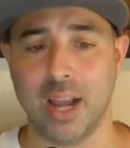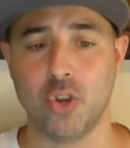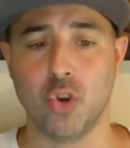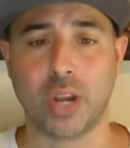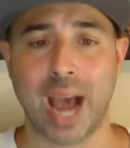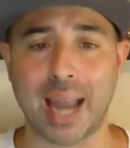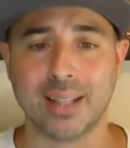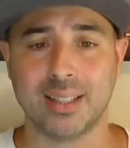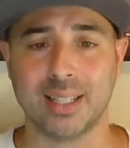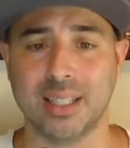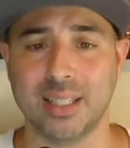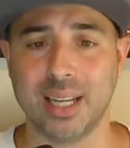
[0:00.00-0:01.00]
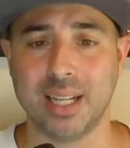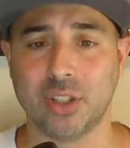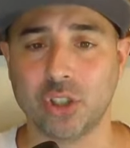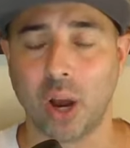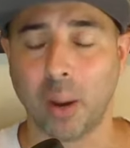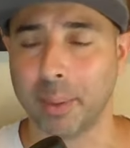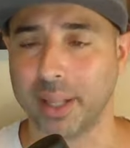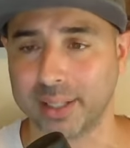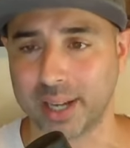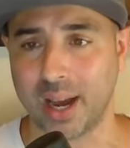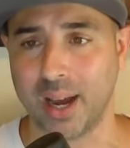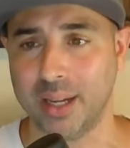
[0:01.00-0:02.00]
you got to succeed some of the
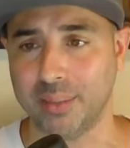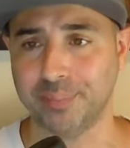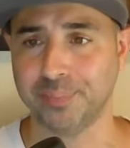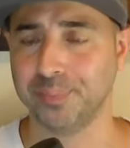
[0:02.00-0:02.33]
time.